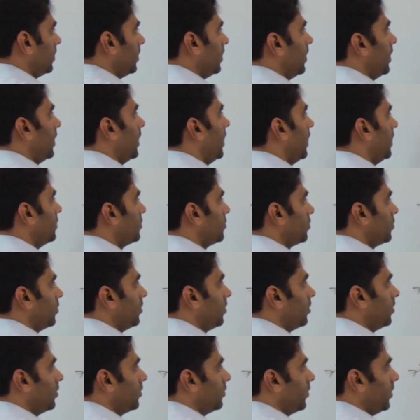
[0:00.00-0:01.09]

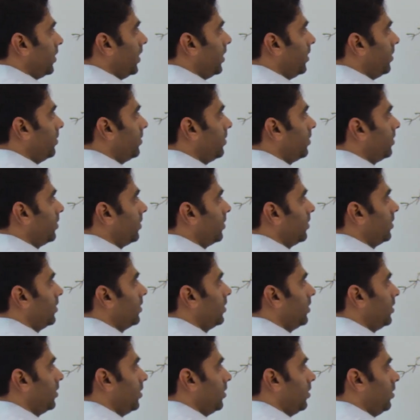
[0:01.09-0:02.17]
astronauts have
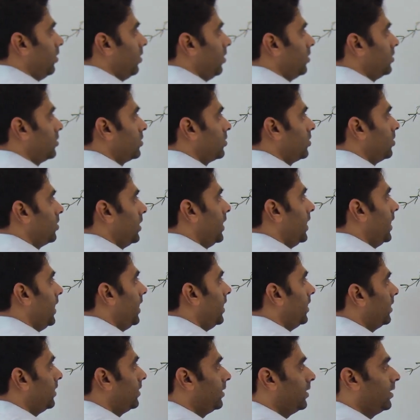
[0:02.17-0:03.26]
lost
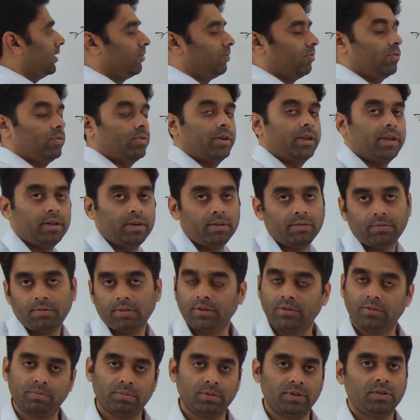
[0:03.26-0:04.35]
contact and they are floating in free
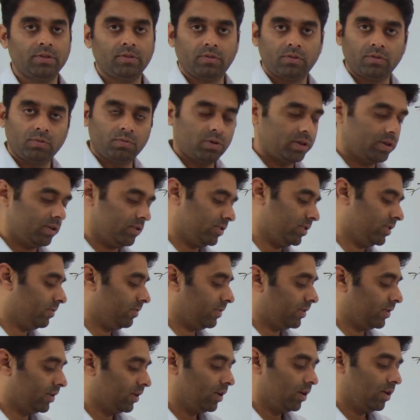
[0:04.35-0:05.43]
space. This is what is given.